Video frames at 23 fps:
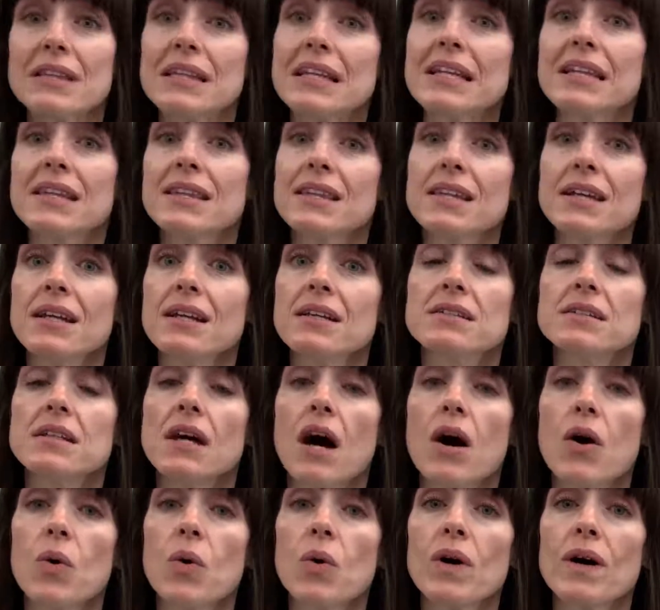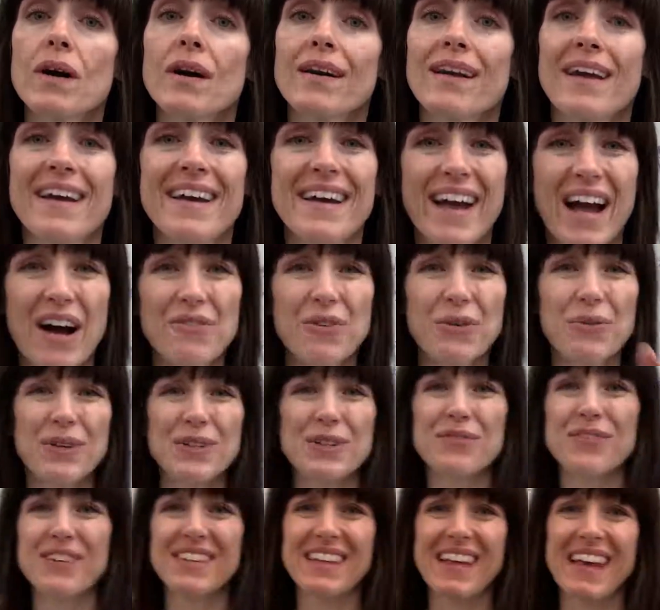leanthink.org. Have a
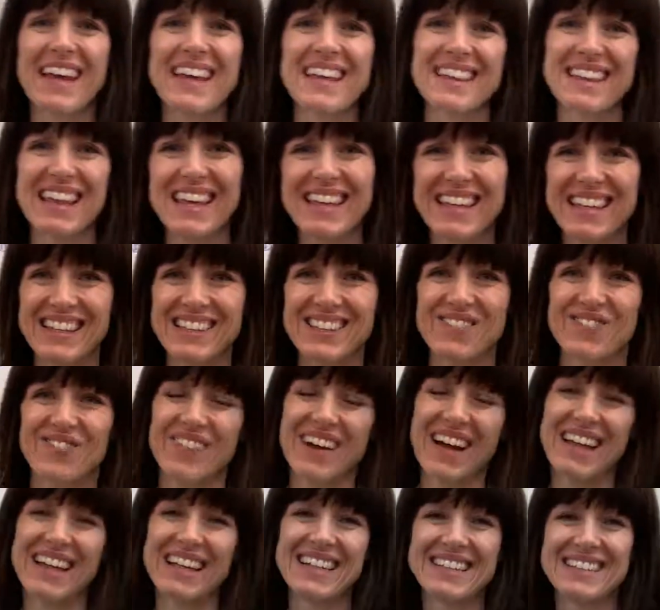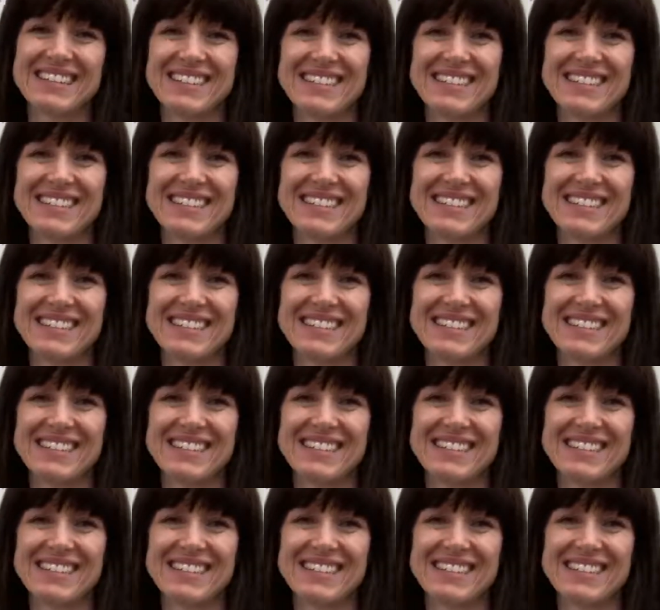wonderful day. Thank you. Bye.